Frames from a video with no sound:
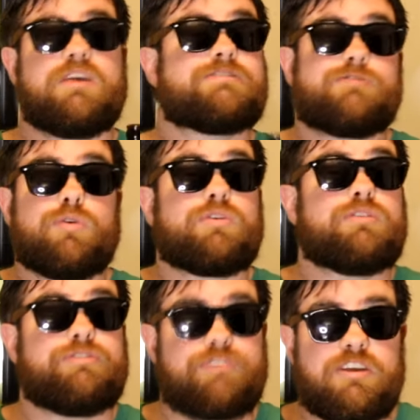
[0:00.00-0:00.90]

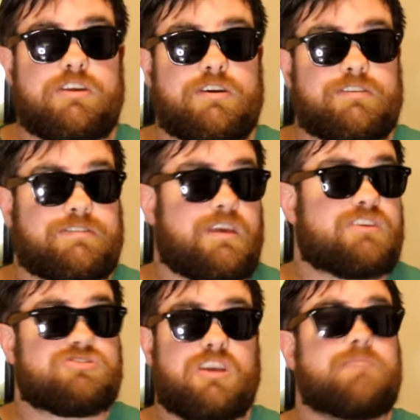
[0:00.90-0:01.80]
historical figures
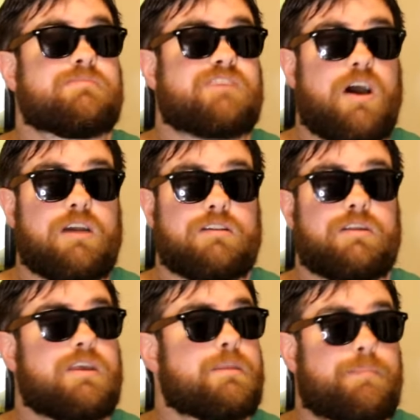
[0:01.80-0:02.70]
like James
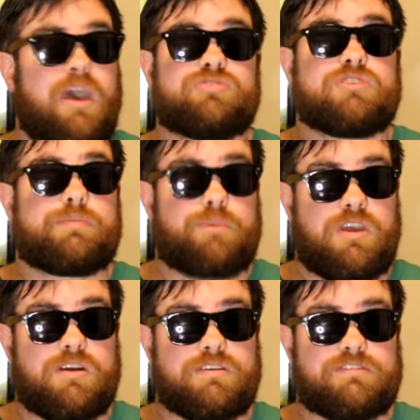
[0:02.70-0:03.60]
Connolly and Patrick
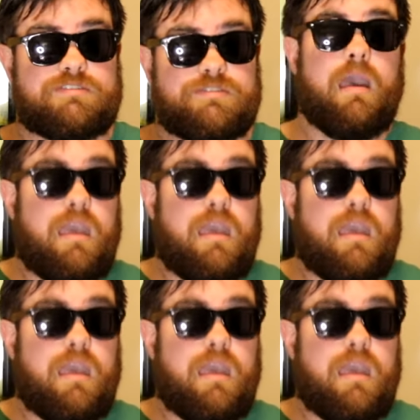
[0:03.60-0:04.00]
Pearse,